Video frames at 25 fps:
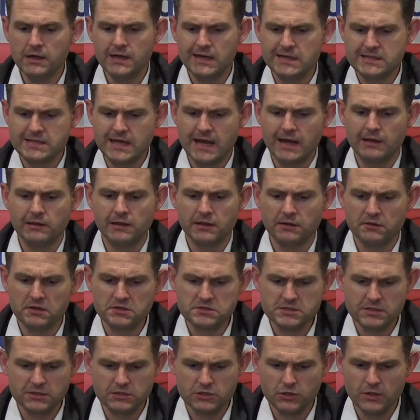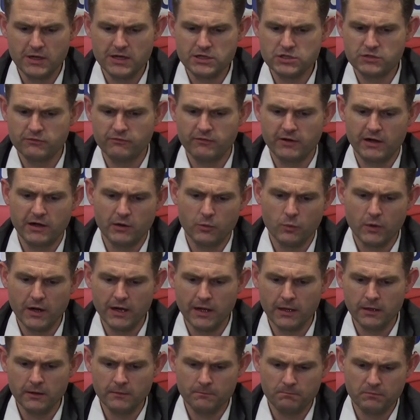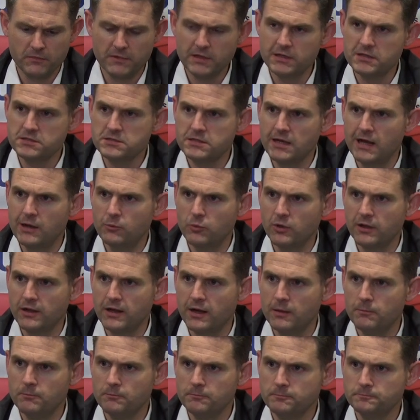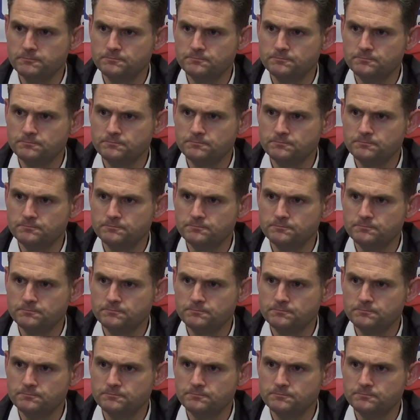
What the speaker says: He's handling the situation very well, and his time will come.